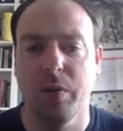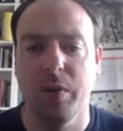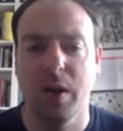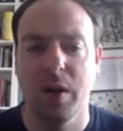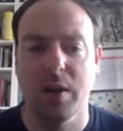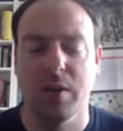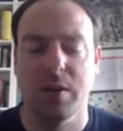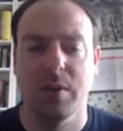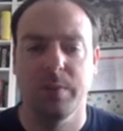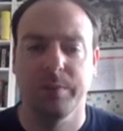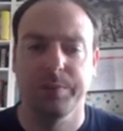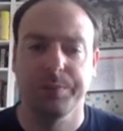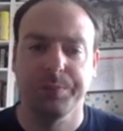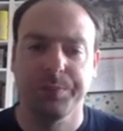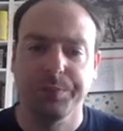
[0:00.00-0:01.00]
of this.
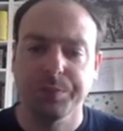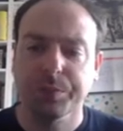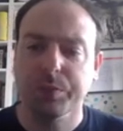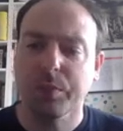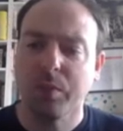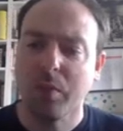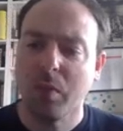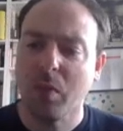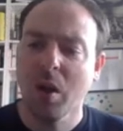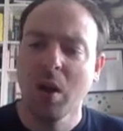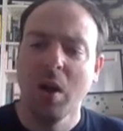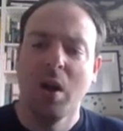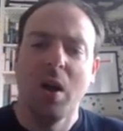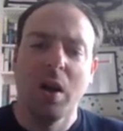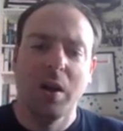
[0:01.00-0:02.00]

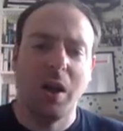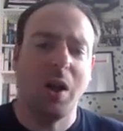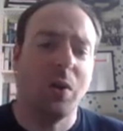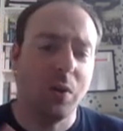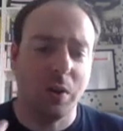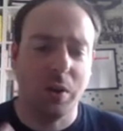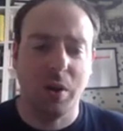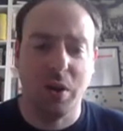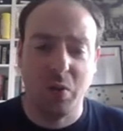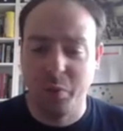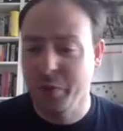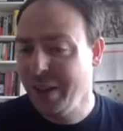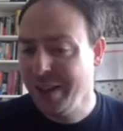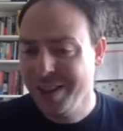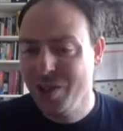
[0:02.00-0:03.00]
Now,
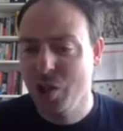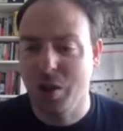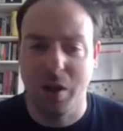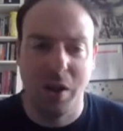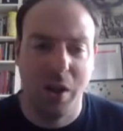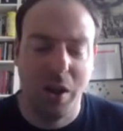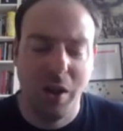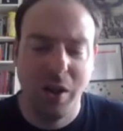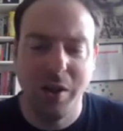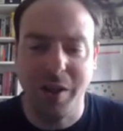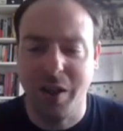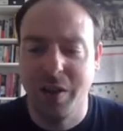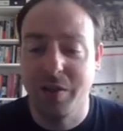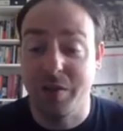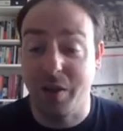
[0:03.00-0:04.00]
religion
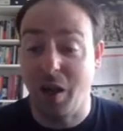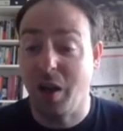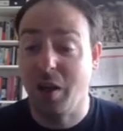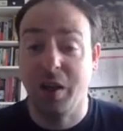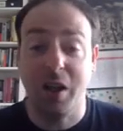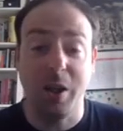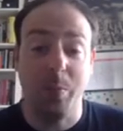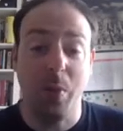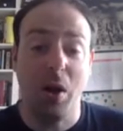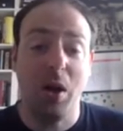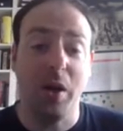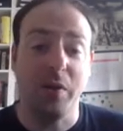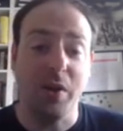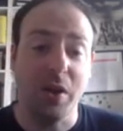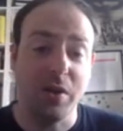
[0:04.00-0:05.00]
is a key
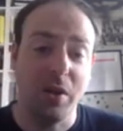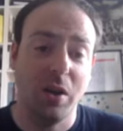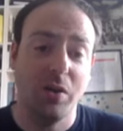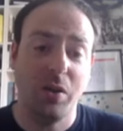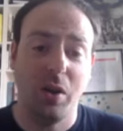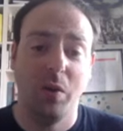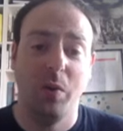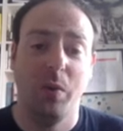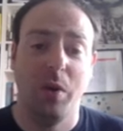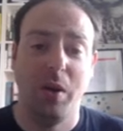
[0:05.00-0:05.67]
part in this. Now, so